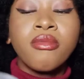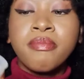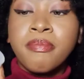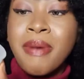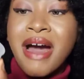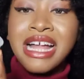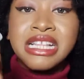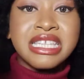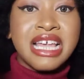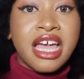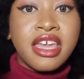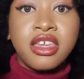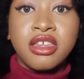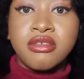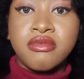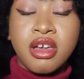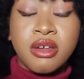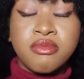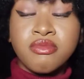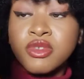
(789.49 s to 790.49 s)
Cups are
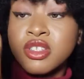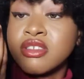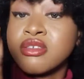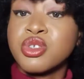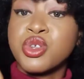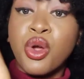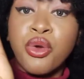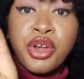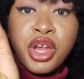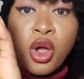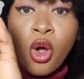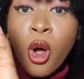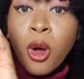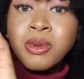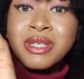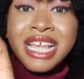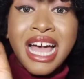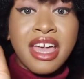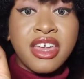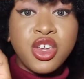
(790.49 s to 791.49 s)

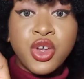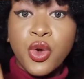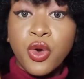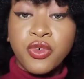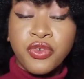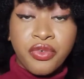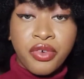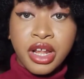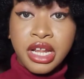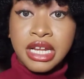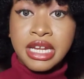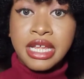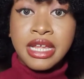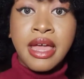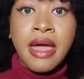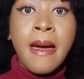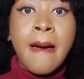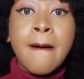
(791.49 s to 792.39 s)
eco-friendly.